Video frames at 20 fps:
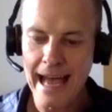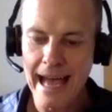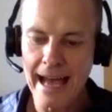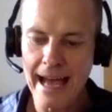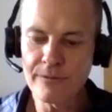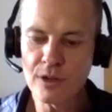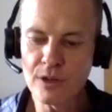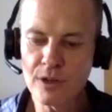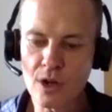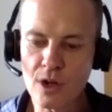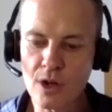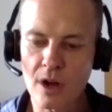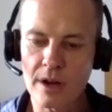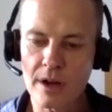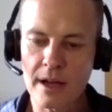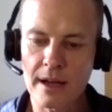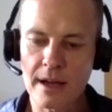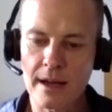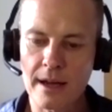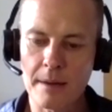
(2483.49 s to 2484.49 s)
Have you got
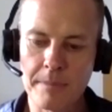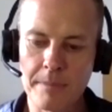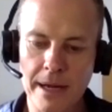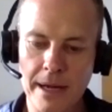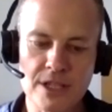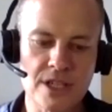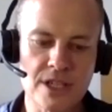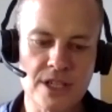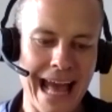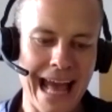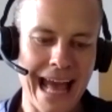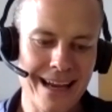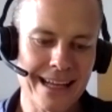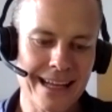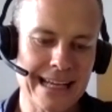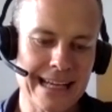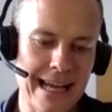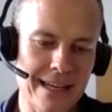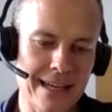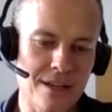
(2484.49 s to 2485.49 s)
a budget
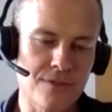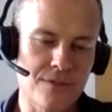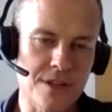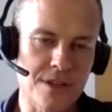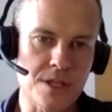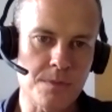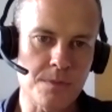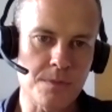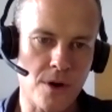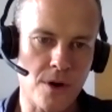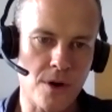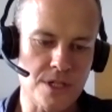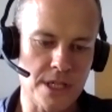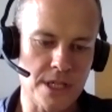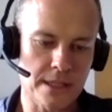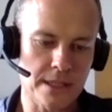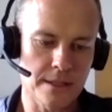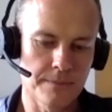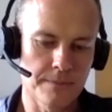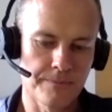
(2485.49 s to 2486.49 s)
allocated for this
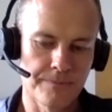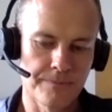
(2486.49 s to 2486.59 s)
project?